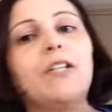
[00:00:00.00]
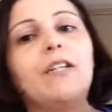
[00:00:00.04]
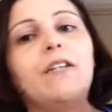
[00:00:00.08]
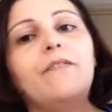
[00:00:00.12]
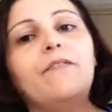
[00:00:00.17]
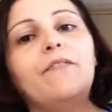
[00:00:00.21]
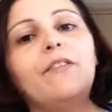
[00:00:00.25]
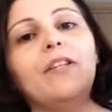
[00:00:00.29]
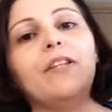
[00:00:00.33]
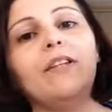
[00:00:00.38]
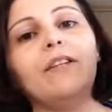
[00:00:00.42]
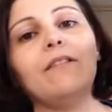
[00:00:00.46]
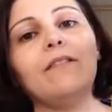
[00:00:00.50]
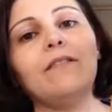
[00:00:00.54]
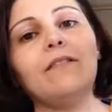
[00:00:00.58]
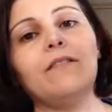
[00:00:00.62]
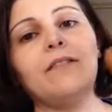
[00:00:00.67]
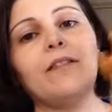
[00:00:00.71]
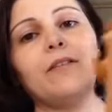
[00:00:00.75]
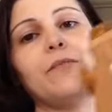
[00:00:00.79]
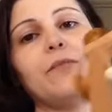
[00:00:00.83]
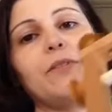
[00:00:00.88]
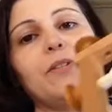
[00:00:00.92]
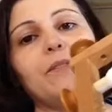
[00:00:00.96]
Evening,
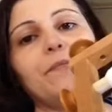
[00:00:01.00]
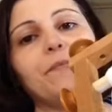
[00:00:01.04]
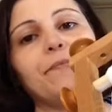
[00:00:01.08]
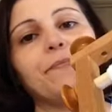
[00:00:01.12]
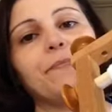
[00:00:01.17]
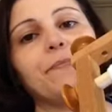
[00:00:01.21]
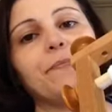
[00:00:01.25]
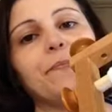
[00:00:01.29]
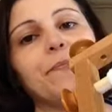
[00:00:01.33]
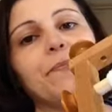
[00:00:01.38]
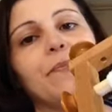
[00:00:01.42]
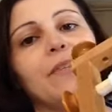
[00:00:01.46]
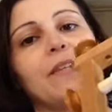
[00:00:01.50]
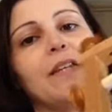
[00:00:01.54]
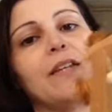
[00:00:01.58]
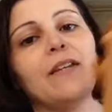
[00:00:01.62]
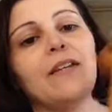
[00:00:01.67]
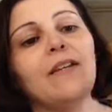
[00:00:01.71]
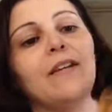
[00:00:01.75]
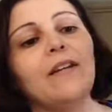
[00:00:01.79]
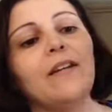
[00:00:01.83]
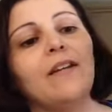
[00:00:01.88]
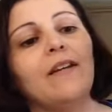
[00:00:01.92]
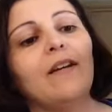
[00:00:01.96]
that one,
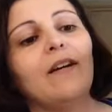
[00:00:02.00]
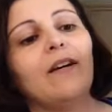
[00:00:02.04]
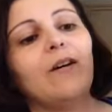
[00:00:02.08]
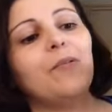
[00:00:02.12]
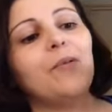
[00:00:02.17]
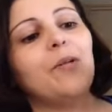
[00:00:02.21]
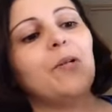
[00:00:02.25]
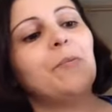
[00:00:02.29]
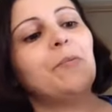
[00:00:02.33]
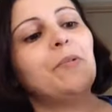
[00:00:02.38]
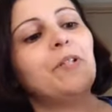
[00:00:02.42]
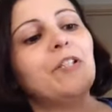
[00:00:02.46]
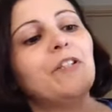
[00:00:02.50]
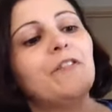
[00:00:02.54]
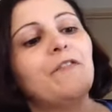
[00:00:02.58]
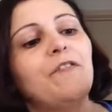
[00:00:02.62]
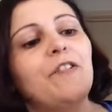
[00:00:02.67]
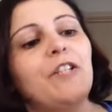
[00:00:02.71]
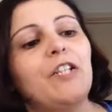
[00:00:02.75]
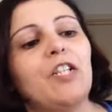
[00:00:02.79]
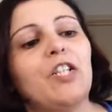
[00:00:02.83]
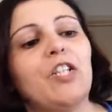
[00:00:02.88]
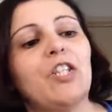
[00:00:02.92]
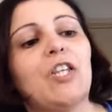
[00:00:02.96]
I'm hoping to
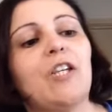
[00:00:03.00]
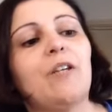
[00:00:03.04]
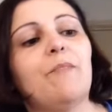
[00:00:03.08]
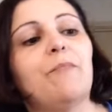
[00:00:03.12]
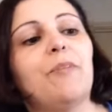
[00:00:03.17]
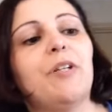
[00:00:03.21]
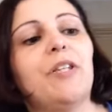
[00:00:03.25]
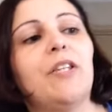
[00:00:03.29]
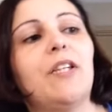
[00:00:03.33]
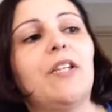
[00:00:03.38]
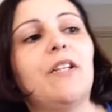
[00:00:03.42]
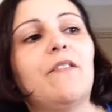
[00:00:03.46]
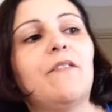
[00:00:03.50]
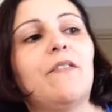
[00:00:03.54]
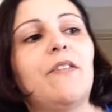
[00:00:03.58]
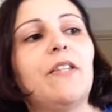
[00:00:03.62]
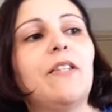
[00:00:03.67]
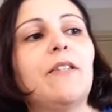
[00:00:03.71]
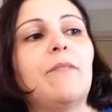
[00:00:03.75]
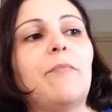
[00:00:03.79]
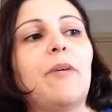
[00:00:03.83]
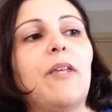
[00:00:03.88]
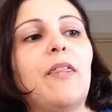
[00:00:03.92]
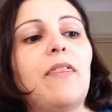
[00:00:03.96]
finish that by the end of
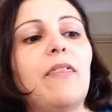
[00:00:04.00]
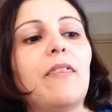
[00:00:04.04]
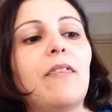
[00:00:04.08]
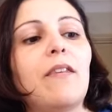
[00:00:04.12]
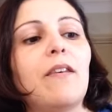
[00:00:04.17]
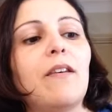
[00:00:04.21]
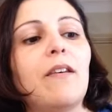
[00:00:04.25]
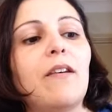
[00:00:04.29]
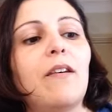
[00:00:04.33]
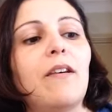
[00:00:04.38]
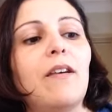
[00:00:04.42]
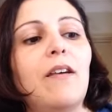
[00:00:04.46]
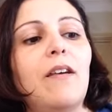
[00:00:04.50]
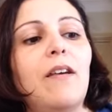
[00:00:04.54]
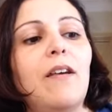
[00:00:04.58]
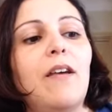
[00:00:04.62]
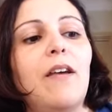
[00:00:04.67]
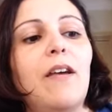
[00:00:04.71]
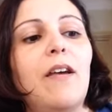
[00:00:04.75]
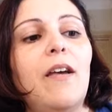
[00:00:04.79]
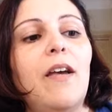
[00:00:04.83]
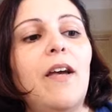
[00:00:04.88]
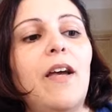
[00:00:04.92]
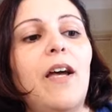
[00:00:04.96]
this month.
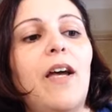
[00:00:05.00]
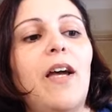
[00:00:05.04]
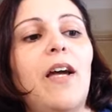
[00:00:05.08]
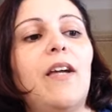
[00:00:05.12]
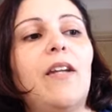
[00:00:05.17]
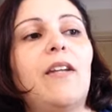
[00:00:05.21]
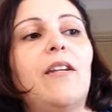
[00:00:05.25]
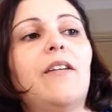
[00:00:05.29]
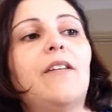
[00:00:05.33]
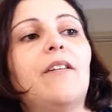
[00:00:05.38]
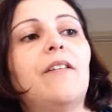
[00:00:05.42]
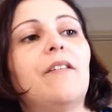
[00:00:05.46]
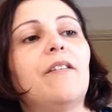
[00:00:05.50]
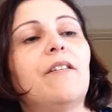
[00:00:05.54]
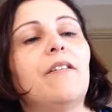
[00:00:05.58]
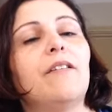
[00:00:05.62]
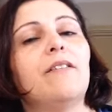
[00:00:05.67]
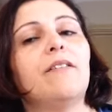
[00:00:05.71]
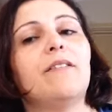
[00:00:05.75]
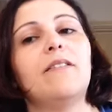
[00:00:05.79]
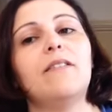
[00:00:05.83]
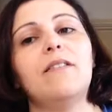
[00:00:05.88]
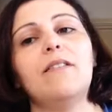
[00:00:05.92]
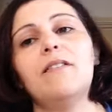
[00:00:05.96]
And
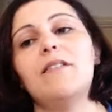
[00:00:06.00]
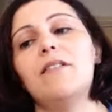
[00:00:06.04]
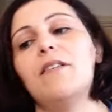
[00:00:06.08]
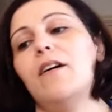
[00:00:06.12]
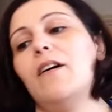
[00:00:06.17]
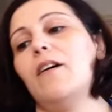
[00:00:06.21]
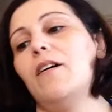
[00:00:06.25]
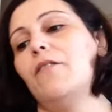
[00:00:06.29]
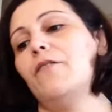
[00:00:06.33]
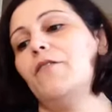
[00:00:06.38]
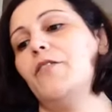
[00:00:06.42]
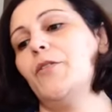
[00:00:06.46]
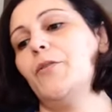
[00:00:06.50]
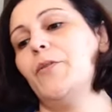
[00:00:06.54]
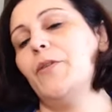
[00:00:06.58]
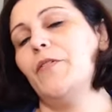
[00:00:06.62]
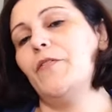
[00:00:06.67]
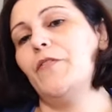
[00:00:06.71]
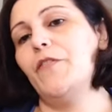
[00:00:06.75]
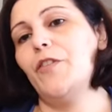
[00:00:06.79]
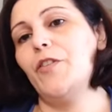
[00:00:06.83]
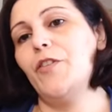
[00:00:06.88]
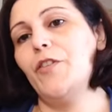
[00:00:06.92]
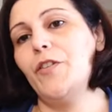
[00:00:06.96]
since I've
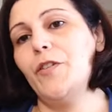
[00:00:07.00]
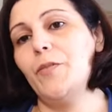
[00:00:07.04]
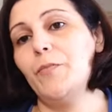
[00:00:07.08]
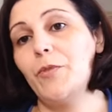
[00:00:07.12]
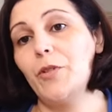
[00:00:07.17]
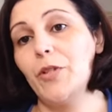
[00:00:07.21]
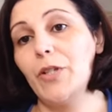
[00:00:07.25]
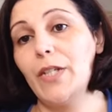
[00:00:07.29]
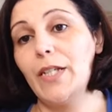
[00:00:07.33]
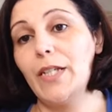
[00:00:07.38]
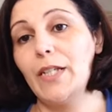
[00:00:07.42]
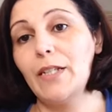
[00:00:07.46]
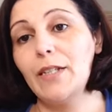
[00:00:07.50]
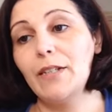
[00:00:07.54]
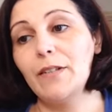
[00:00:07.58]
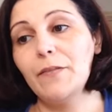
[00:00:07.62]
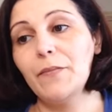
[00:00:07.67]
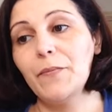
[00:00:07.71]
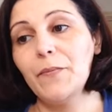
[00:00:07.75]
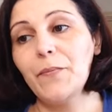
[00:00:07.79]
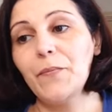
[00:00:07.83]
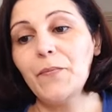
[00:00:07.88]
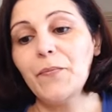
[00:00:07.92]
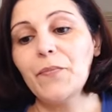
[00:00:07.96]
UFO'd the Boy King,
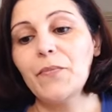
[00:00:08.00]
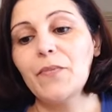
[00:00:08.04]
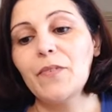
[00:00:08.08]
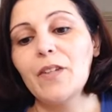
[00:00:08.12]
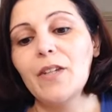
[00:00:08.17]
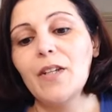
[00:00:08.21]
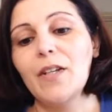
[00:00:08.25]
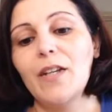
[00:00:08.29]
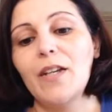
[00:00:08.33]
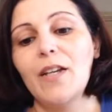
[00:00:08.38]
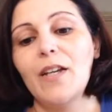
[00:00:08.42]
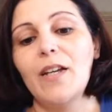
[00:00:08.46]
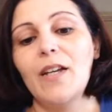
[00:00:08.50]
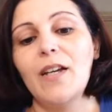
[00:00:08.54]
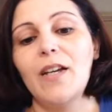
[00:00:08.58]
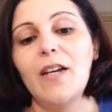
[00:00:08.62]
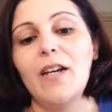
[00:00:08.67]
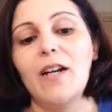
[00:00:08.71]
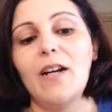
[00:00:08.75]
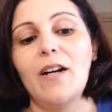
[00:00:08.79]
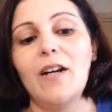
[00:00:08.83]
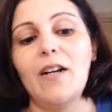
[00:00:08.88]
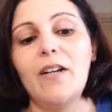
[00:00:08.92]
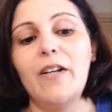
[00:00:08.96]

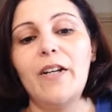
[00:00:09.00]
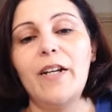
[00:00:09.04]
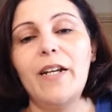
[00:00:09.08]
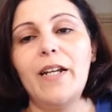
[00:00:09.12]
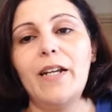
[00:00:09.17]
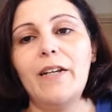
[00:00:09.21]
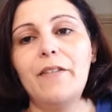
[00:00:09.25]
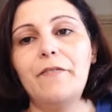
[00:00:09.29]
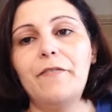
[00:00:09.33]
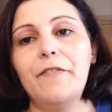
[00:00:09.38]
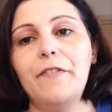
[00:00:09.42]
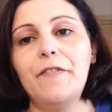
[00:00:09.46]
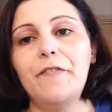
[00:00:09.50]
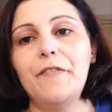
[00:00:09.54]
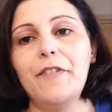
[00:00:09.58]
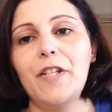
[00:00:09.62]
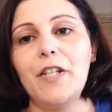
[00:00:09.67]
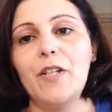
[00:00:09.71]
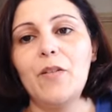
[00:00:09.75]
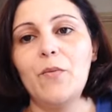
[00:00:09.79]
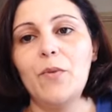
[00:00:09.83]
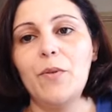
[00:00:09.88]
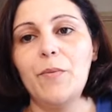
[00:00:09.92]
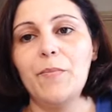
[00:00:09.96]
I only have
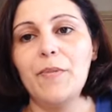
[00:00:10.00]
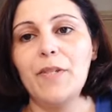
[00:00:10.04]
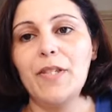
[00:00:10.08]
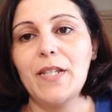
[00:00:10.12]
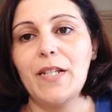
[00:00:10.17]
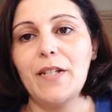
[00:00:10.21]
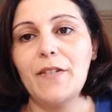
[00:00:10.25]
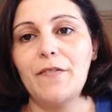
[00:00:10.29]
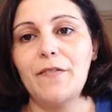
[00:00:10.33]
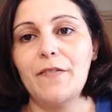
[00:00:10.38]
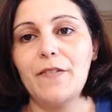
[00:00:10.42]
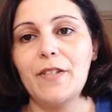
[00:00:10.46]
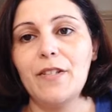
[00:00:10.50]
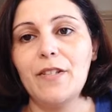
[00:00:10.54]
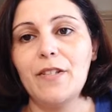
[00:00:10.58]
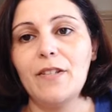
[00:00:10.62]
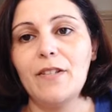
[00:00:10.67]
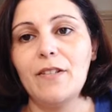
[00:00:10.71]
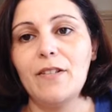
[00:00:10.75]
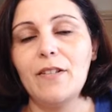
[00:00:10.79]
15 whips left.